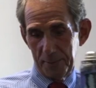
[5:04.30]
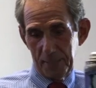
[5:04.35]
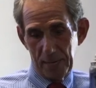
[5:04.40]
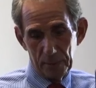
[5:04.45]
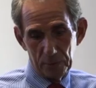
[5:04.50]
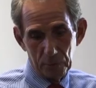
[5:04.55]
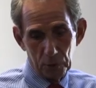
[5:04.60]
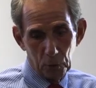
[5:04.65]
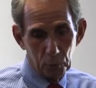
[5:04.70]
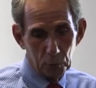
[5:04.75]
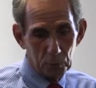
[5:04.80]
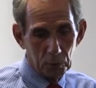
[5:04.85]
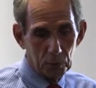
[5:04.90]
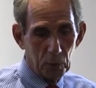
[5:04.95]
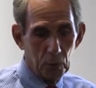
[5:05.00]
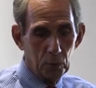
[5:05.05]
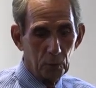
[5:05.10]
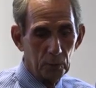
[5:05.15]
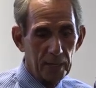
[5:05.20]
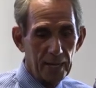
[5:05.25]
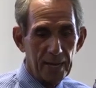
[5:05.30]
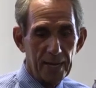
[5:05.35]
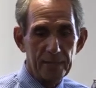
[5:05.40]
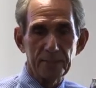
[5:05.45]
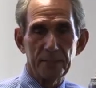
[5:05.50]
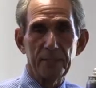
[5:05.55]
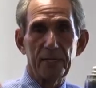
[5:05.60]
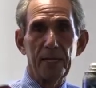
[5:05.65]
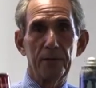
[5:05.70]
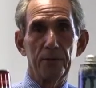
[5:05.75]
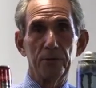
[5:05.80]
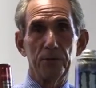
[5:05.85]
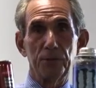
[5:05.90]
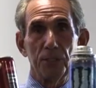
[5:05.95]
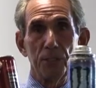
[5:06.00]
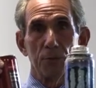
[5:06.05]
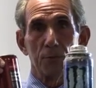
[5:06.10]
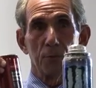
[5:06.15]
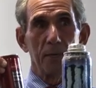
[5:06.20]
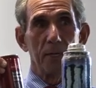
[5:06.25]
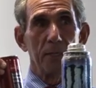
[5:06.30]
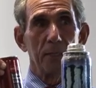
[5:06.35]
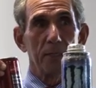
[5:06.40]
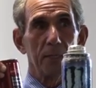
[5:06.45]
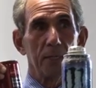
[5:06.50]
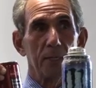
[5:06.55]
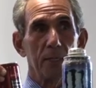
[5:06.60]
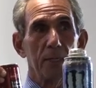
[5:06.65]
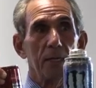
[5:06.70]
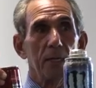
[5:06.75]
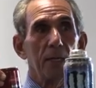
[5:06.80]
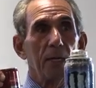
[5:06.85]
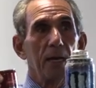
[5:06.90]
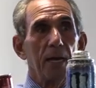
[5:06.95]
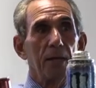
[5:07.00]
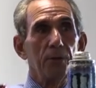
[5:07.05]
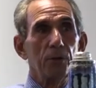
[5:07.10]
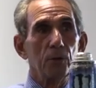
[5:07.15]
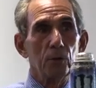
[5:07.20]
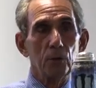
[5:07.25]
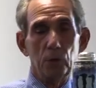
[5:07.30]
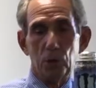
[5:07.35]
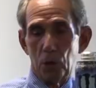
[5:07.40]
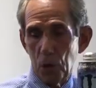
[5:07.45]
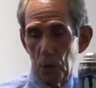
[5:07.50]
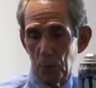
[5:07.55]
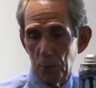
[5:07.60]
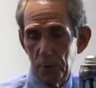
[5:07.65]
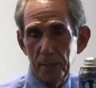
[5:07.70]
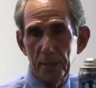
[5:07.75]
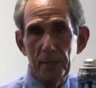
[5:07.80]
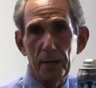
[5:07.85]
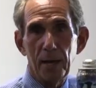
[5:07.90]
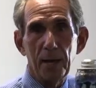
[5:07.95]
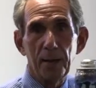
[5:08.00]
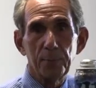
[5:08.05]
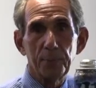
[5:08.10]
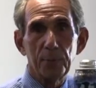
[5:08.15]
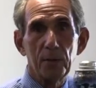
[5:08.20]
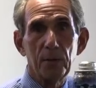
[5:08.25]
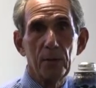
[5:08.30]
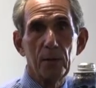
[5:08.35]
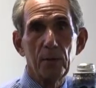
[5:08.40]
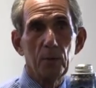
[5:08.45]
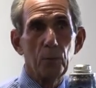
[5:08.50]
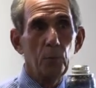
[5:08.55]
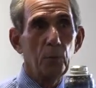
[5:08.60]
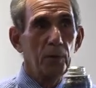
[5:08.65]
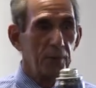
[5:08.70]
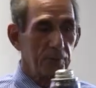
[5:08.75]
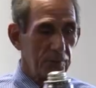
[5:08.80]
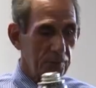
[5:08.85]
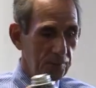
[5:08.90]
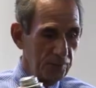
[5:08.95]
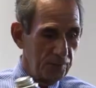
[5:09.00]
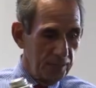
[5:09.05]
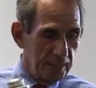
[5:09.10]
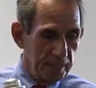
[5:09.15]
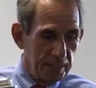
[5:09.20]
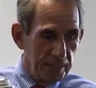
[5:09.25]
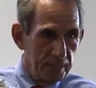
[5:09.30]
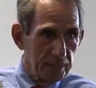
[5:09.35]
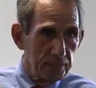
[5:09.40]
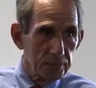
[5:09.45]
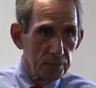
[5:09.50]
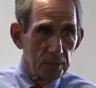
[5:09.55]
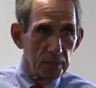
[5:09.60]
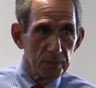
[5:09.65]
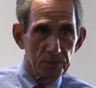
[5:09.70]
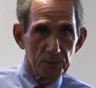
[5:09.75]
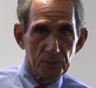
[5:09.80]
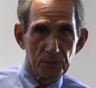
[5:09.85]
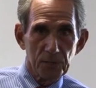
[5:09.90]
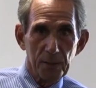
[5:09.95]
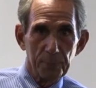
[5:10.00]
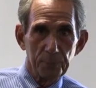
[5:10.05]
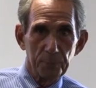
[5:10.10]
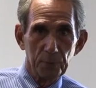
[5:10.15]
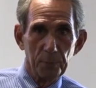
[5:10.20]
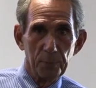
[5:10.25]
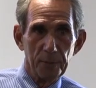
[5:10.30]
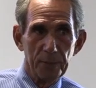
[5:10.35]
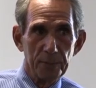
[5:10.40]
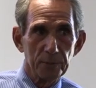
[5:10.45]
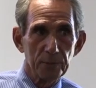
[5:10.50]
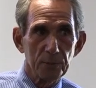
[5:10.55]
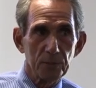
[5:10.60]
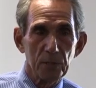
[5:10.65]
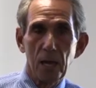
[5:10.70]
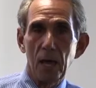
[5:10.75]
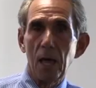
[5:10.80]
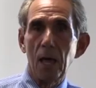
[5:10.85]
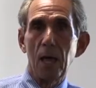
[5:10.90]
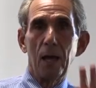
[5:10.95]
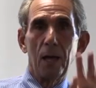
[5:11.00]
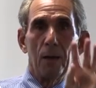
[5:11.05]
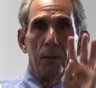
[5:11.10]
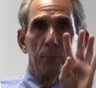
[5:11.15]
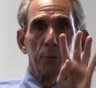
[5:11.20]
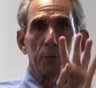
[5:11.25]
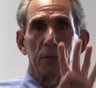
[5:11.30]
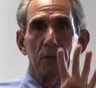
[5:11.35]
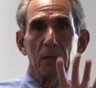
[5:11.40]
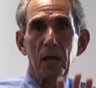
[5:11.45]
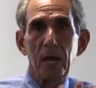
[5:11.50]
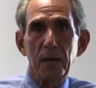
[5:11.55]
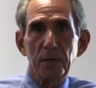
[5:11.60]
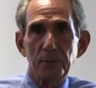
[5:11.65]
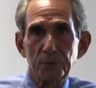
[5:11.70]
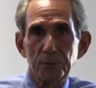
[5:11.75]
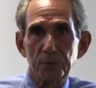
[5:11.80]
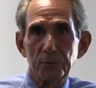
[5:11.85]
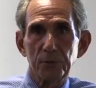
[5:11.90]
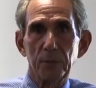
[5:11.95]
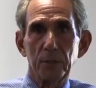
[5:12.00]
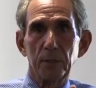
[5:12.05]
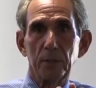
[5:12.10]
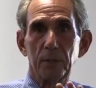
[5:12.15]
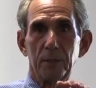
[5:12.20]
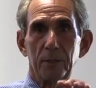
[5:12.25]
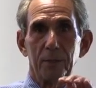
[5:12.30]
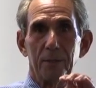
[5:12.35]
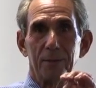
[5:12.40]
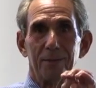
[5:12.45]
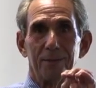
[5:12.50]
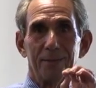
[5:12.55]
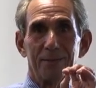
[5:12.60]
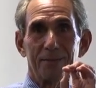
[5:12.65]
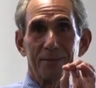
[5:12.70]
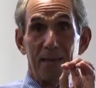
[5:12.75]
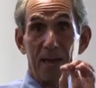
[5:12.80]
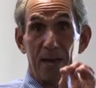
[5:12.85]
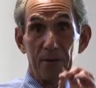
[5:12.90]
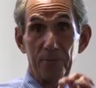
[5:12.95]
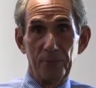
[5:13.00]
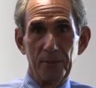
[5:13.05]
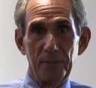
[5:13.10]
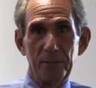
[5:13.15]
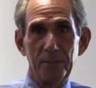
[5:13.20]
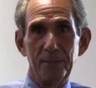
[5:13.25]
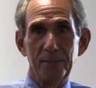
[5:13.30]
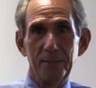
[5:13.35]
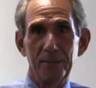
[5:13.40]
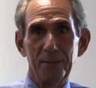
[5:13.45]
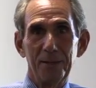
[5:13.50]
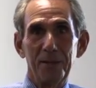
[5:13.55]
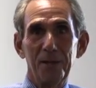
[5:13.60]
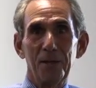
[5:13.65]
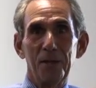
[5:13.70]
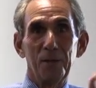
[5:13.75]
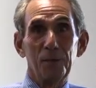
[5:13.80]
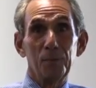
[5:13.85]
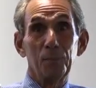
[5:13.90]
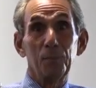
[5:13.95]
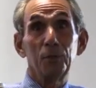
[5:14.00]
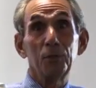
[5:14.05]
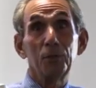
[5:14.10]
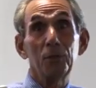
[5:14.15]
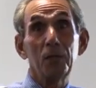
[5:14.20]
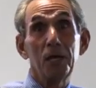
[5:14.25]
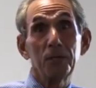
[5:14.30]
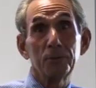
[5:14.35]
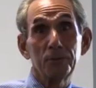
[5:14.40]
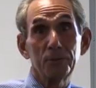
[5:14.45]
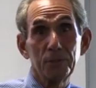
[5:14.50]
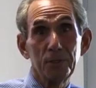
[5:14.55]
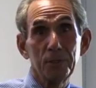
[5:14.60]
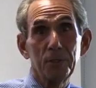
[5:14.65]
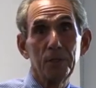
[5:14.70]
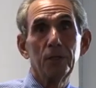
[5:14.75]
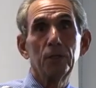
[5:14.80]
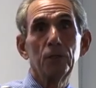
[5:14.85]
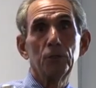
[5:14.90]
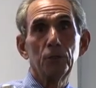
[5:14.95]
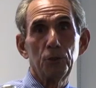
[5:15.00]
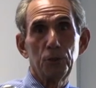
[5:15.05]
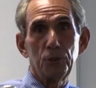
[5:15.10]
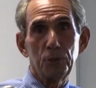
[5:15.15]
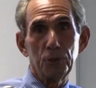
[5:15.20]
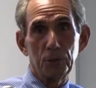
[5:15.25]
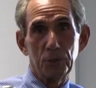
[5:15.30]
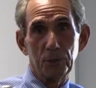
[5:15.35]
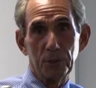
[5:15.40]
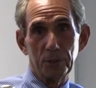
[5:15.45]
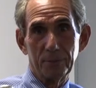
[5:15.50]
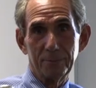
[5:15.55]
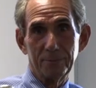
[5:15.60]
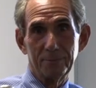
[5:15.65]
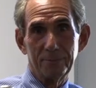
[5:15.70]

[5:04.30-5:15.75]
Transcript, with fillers: Now Coca-Cola has an energy drink. and they're loaded up with these supplements plus caffeine plus sugar.